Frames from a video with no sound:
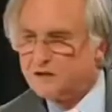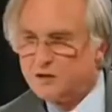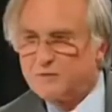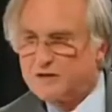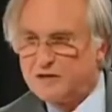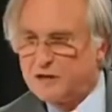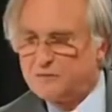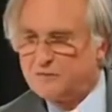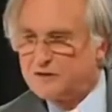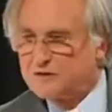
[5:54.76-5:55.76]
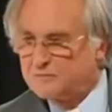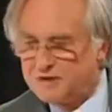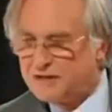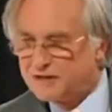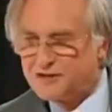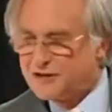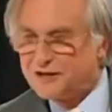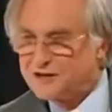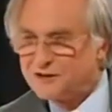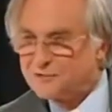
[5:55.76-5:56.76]
is enormously helpful. It's completely
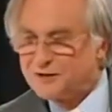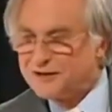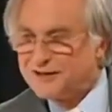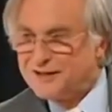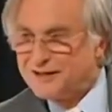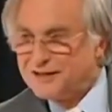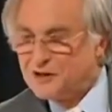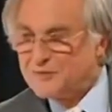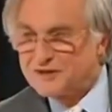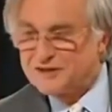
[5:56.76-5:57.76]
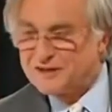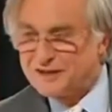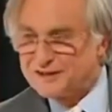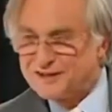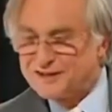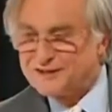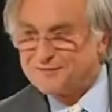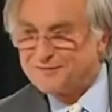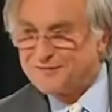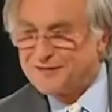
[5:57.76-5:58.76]
changed the way humans conduct their
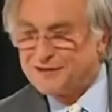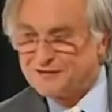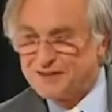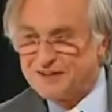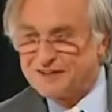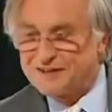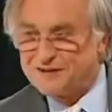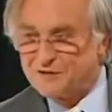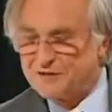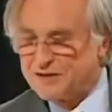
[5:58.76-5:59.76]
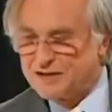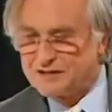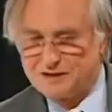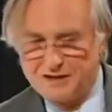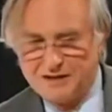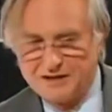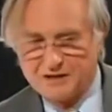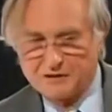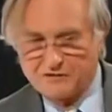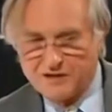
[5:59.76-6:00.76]
affairs, and you can get a,
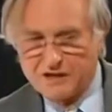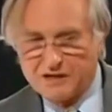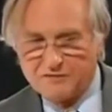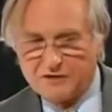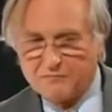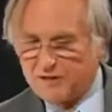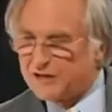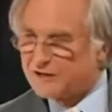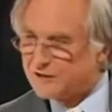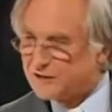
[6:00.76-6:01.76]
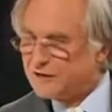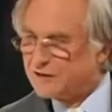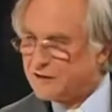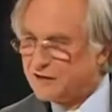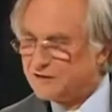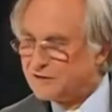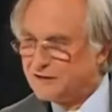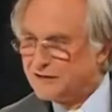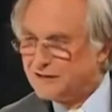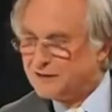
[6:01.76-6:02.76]
such a feeling for the buzz that's going around